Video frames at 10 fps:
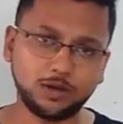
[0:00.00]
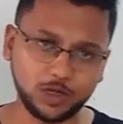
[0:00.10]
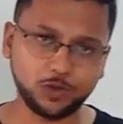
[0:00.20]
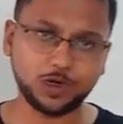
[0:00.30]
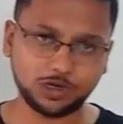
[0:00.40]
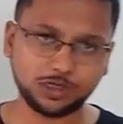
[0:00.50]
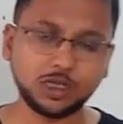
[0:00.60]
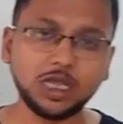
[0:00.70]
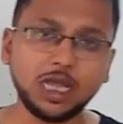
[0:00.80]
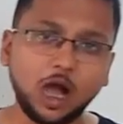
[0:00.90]

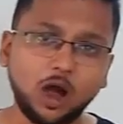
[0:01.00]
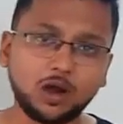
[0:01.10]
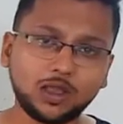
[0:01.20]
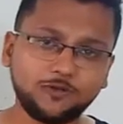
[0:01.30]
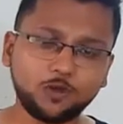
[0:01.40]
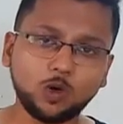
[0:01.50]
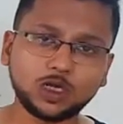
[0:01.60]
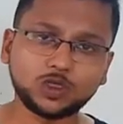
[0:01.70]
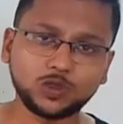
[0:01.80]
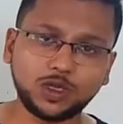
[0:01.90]
recruiters. Or if
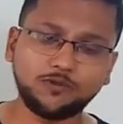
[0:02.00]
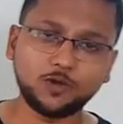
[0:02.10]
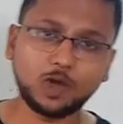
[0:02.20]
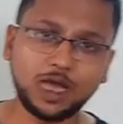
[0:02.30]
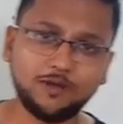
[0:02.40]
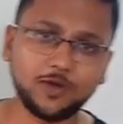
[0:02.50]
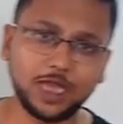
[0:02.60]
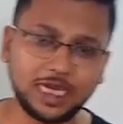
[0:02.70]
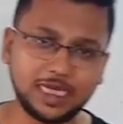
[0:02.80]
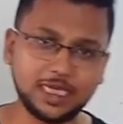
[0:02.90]
you have
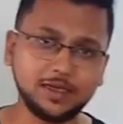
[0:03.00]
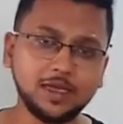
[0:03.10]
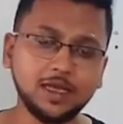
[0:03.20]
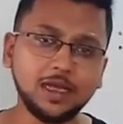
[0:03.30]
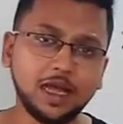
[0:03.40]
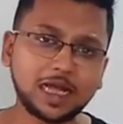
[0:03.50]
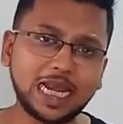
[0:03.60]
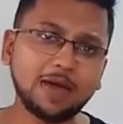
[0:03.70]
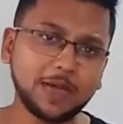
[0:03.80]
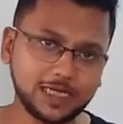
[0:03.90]
any
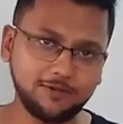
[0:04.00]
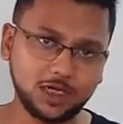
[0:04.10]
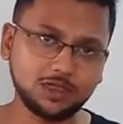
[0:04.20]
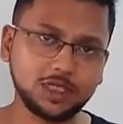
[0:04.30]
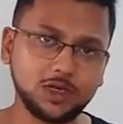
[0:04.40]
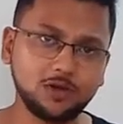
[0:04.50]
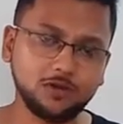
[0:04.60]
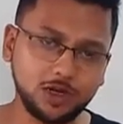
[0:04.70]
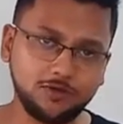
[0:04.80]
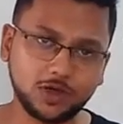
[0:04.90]
club activities in
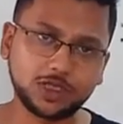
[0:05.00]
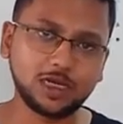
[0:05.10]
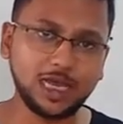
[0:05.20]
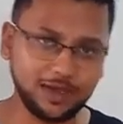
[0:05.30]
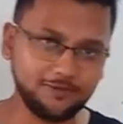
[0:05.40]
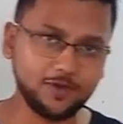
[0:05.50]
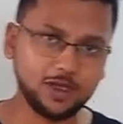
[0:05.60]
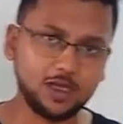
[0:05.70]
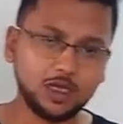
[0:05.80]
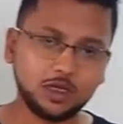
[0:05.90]
your university life.
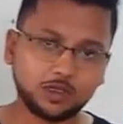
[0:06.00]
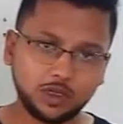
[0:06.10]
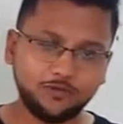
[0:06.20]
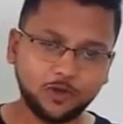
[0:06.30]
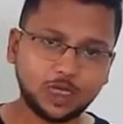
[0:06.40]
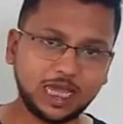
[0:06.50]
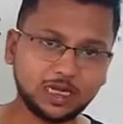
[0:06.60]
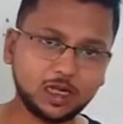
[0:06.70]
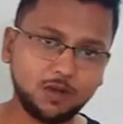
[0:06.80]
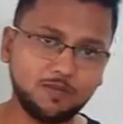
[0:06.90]
So if you
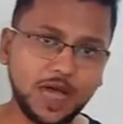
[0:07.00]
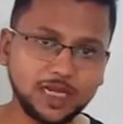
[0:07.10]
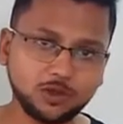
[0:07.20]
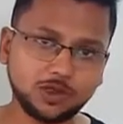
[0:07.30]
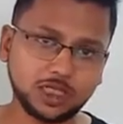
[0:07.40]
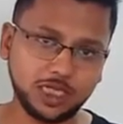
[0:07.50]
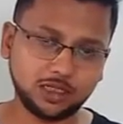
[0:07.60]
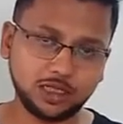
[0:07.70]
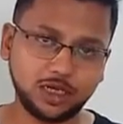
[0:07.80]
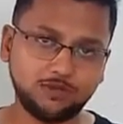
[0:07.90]
can combine those
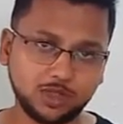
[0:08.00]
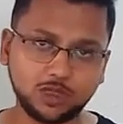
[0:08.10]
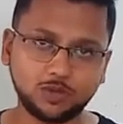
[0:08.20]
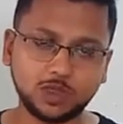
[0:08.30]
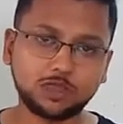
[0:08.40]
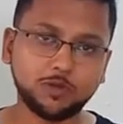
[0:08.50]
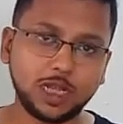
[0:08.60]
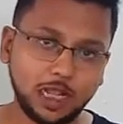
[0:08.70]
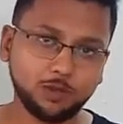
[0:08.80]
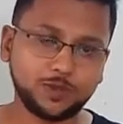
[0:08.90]
things in your resume, this
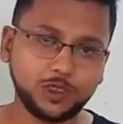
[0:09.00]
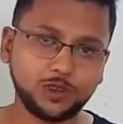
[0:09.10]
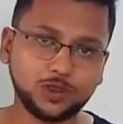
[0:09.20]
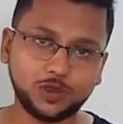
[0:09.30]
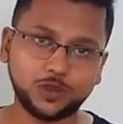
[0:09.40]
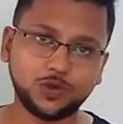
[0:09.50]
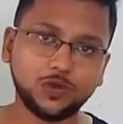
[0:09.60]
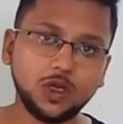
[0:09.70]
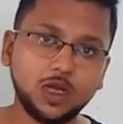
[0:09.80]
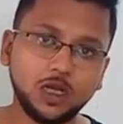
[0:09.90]
will help you
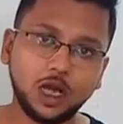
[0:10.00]
to